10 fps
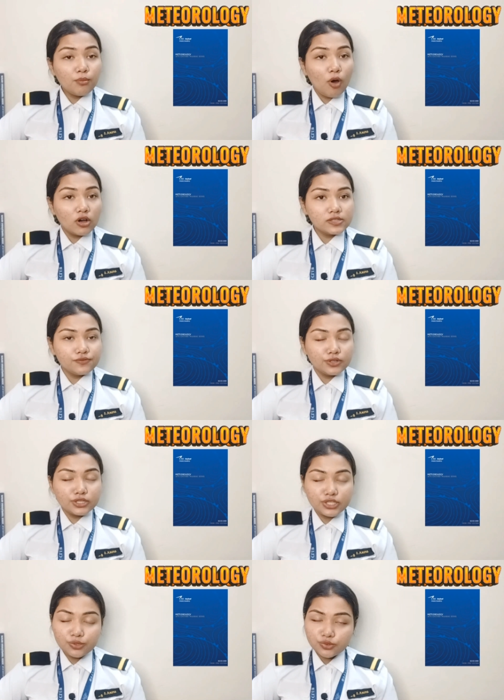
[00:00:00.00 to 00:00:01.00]
from
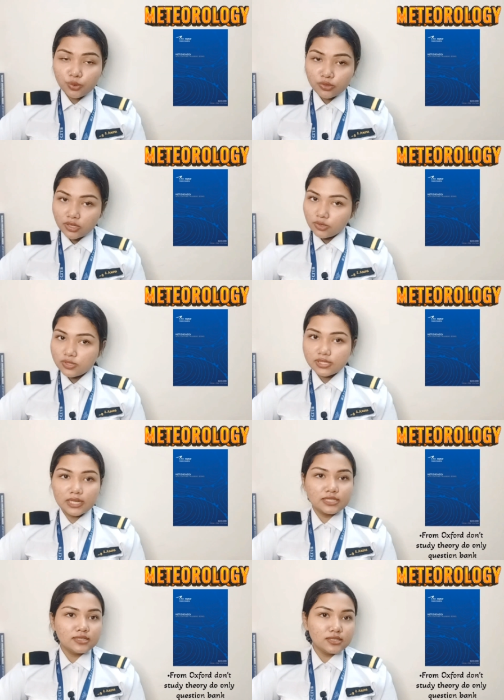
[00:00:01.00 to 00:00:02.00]
Oxford, you don't need to
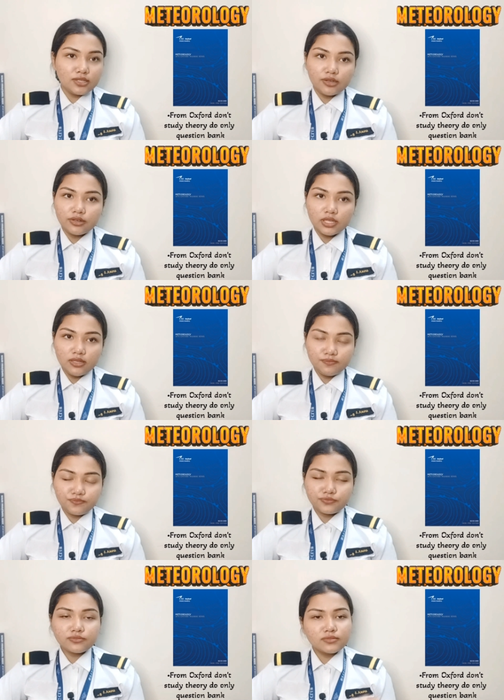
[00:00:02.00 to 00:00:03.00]
study the theory.
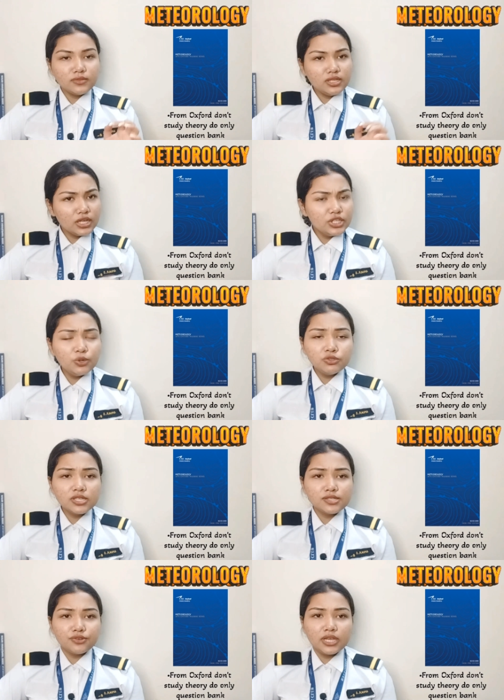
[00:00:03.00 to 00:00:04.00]
You
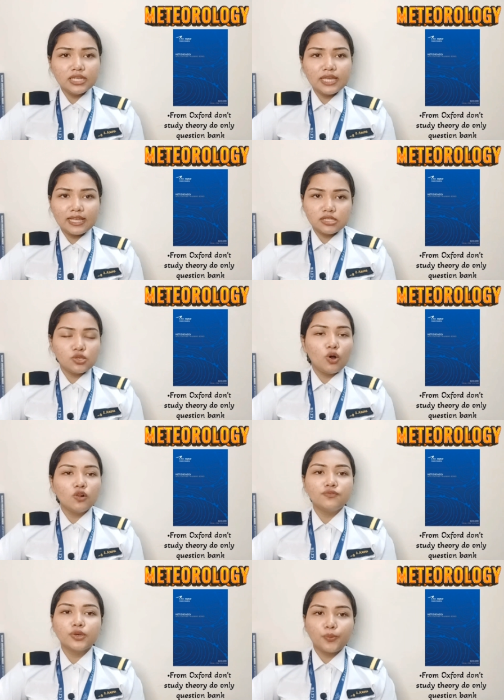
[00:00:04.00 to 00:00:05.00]
just read and
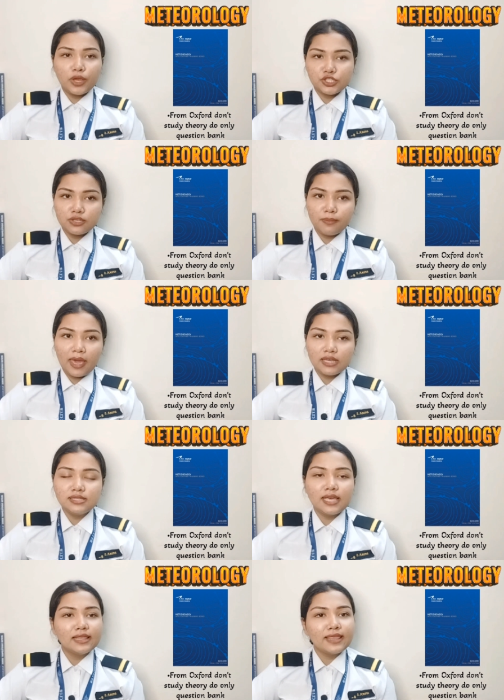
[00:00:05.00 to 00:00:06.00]
solve the question
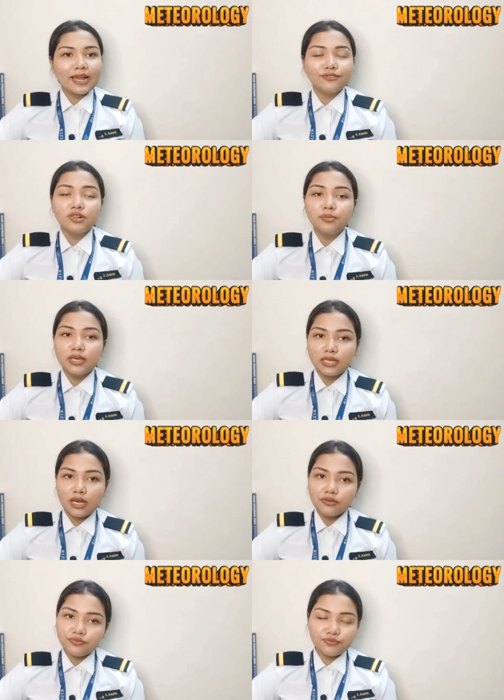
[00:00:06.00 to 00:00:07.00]
banks and that will be
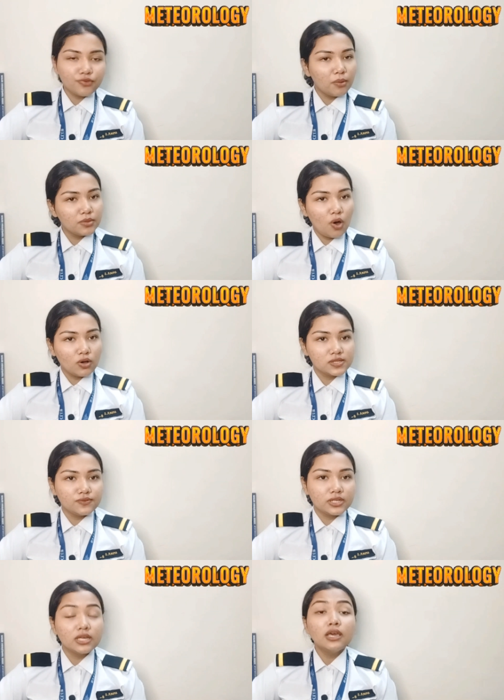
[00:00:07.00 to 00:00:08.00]
enough from the
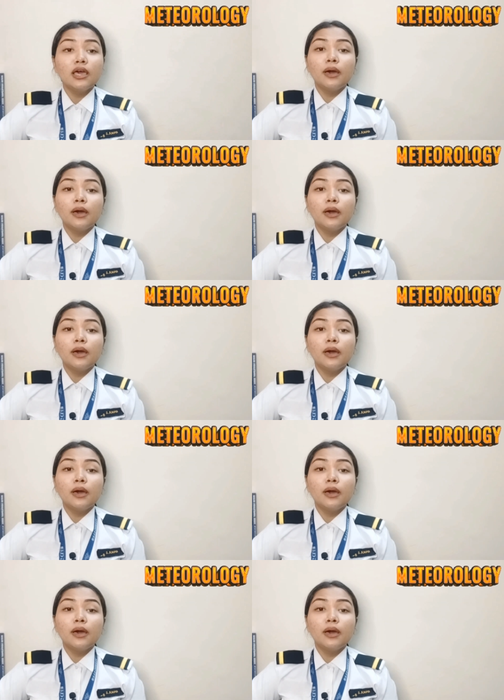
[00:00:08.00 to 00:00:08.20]
Oxford.